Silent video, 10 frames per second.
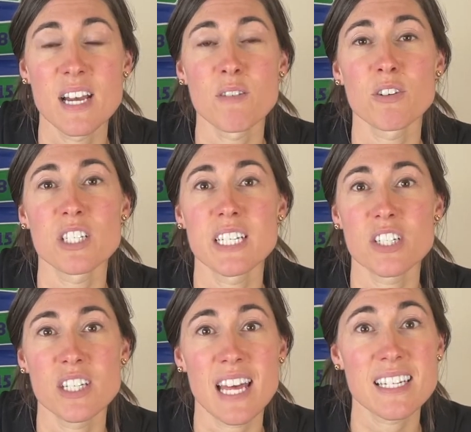for
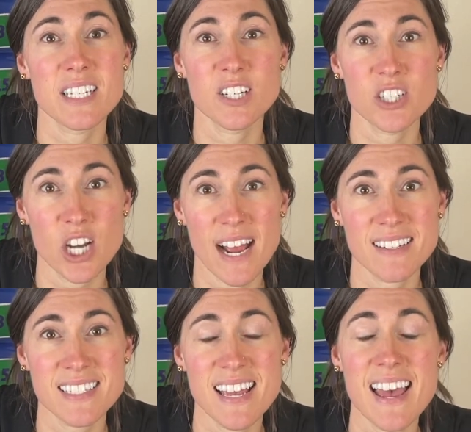teaching that to your child.
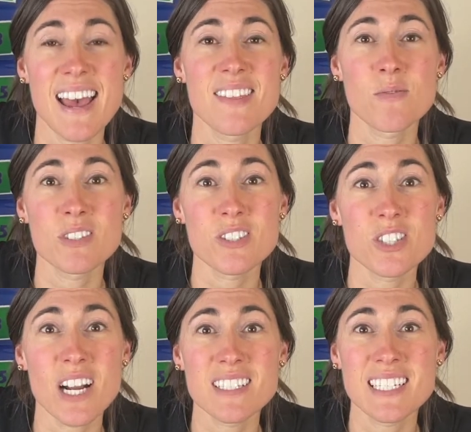And then once your
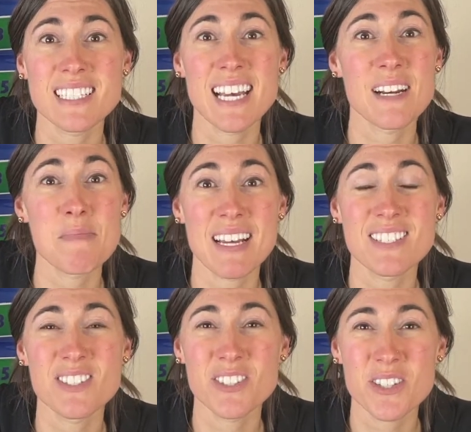child has kind of
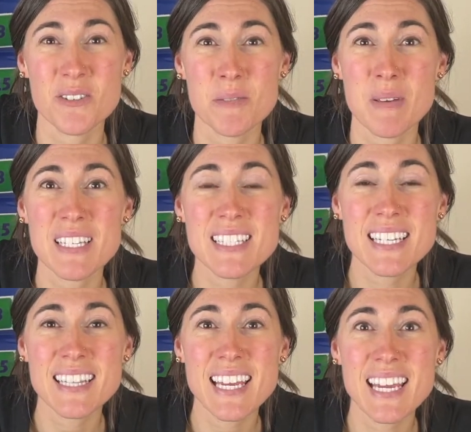mastered those
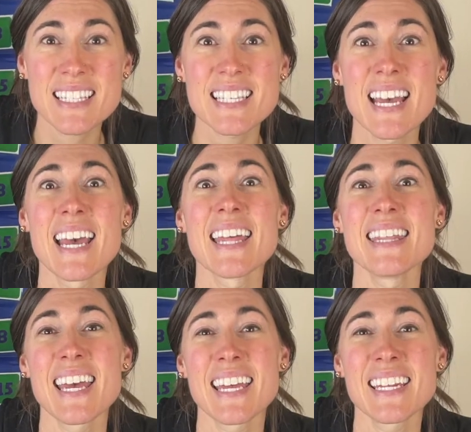basic things,
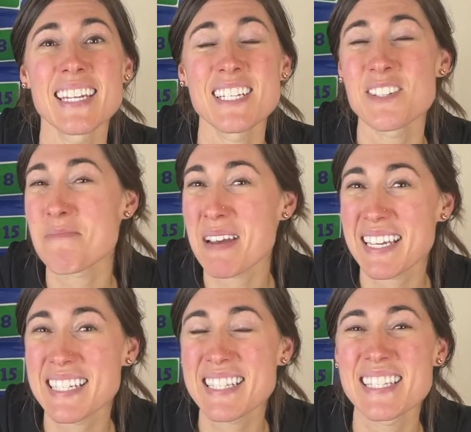then jump back
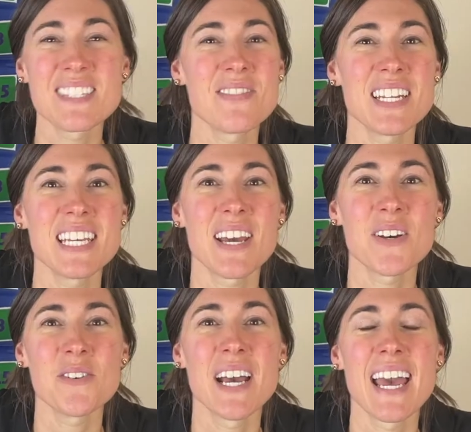into this
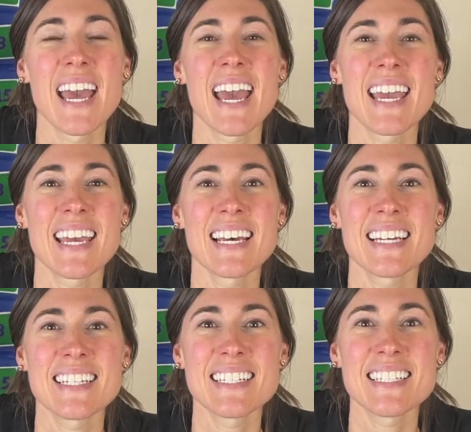video
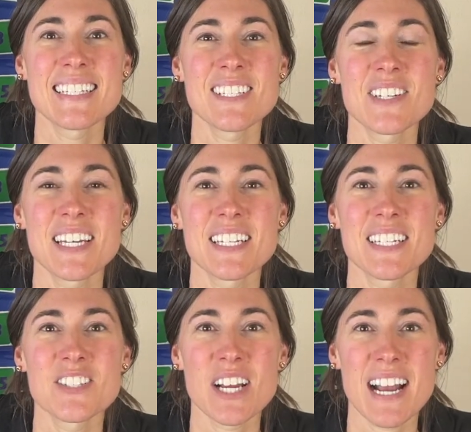and you can
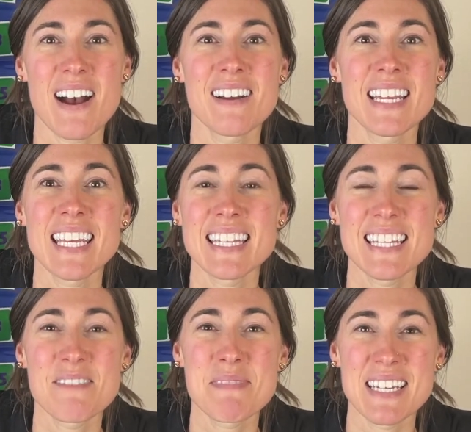check out how to get
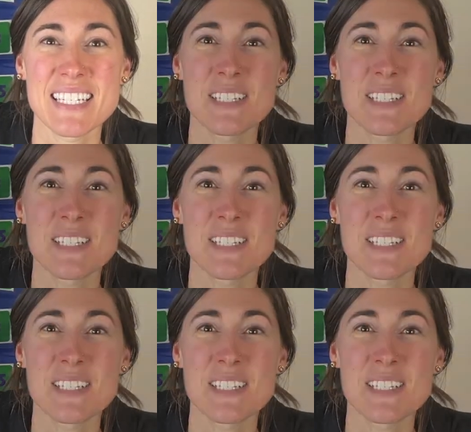them into